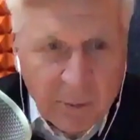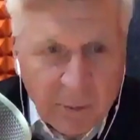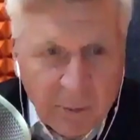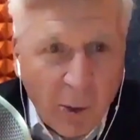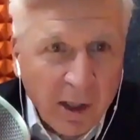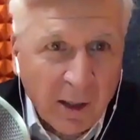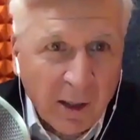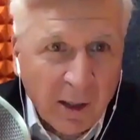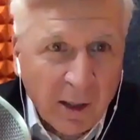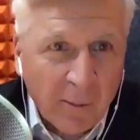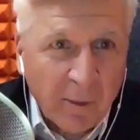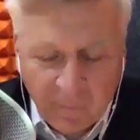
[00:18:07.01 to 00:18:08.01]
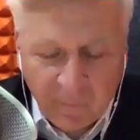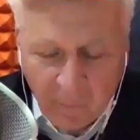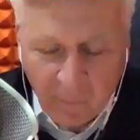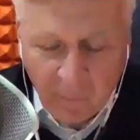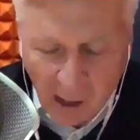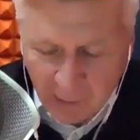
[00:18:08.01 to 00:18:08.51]
These party
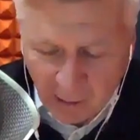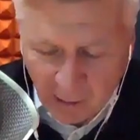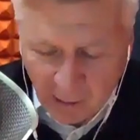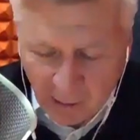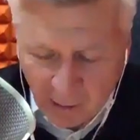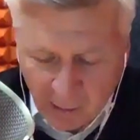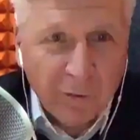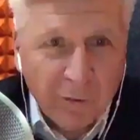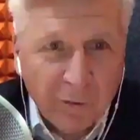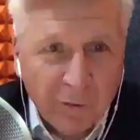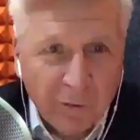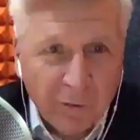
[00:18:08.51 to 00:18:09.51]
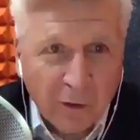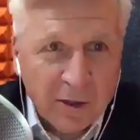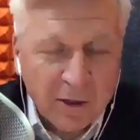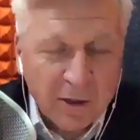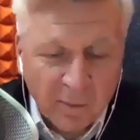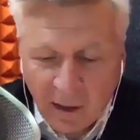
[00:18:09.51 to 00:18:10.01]
companies have popped up. I don't know if you're
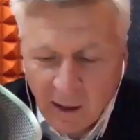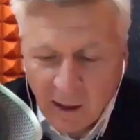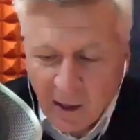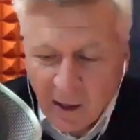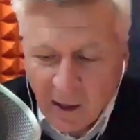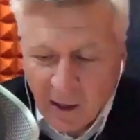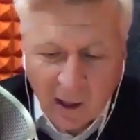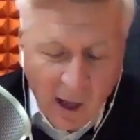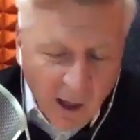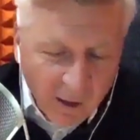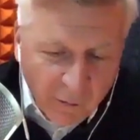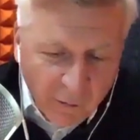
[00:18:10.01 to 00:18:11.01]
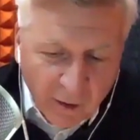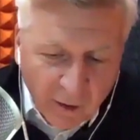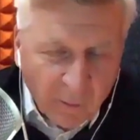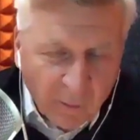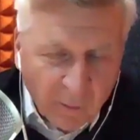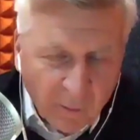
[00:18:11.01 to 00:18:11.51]
noticing, but a lot
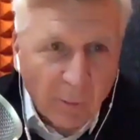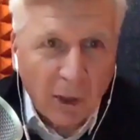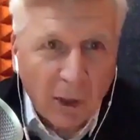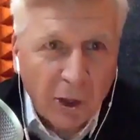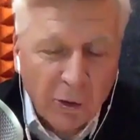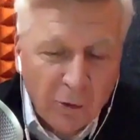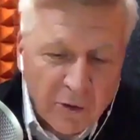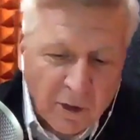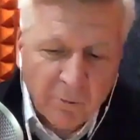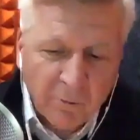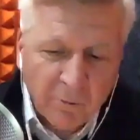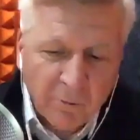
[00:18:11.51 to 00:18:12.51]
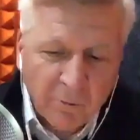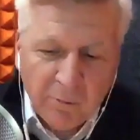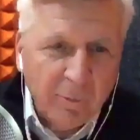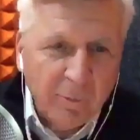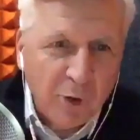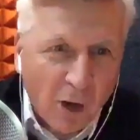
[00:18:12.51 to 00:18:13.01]
of balloons and
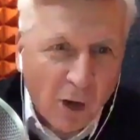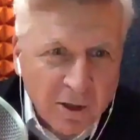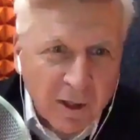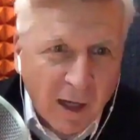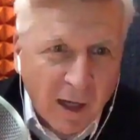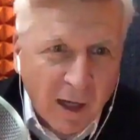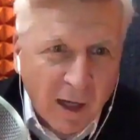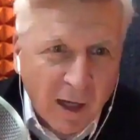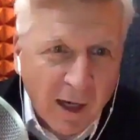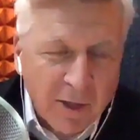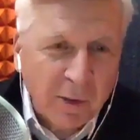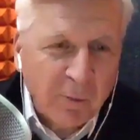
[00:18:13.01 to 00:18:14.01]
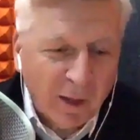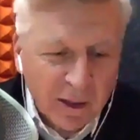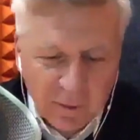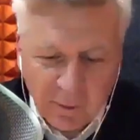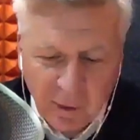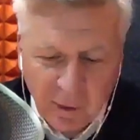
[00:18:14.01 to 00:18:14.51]
big yard signs are being
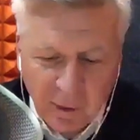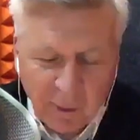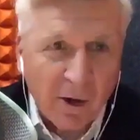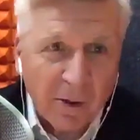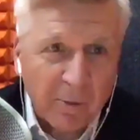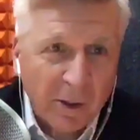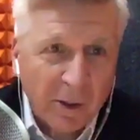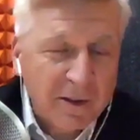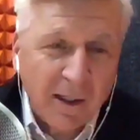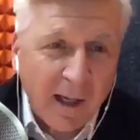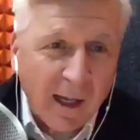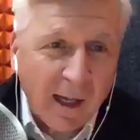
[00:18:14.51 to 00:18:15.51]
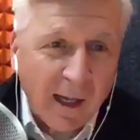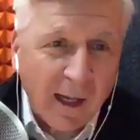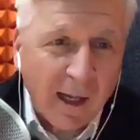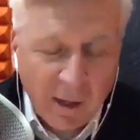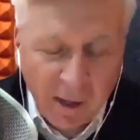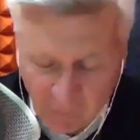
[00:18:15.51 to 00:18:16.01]
placed in people's yard because they
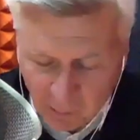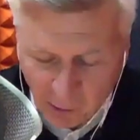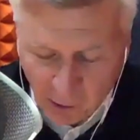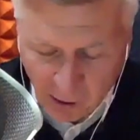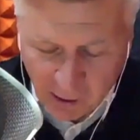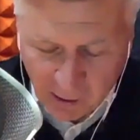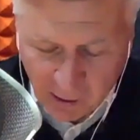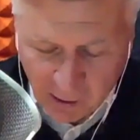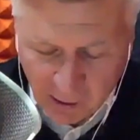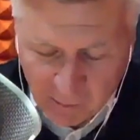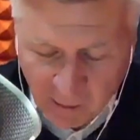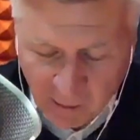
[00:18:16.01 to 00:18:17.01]
can't go out and have their party.